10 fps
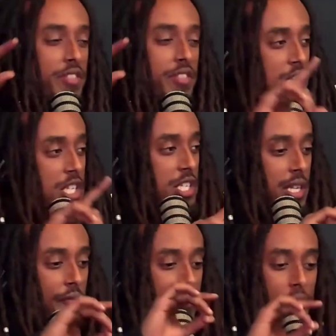This
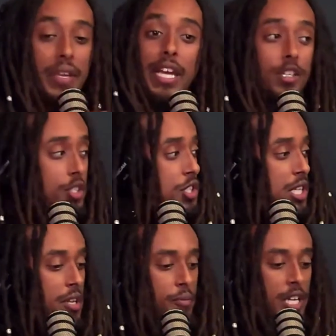is a very
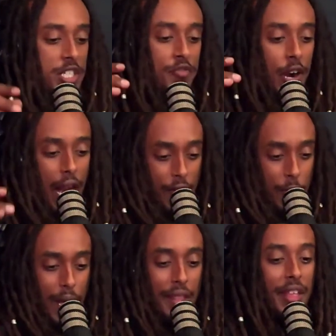interesting because for
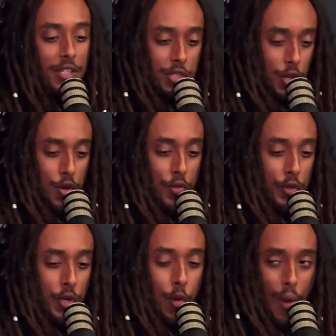everybody that's known,
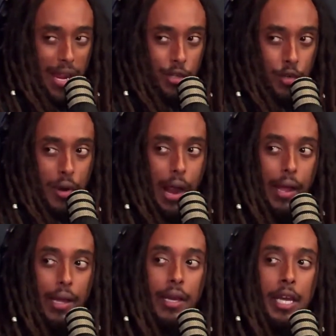you know, White
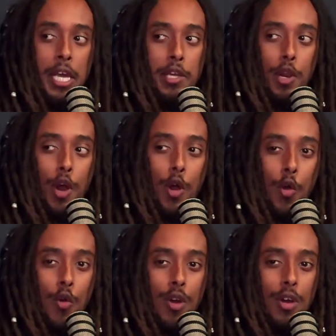Durag, you
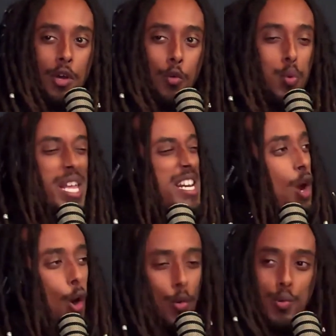know, we
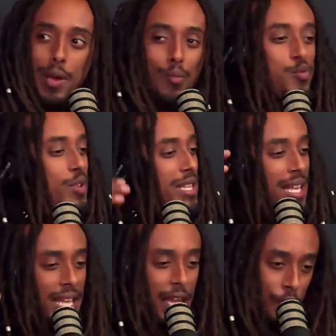know them for
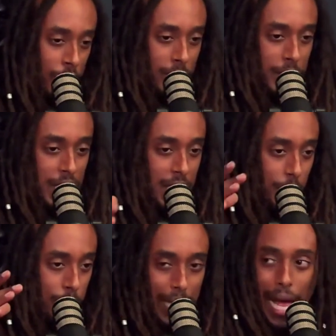the infamous
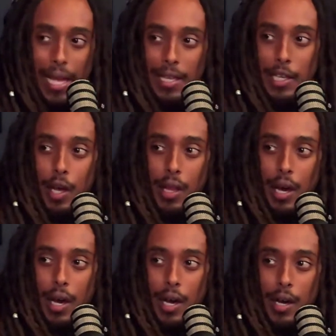Blonde, you
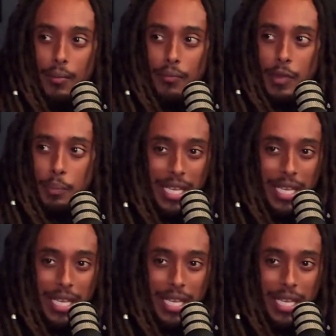know, Big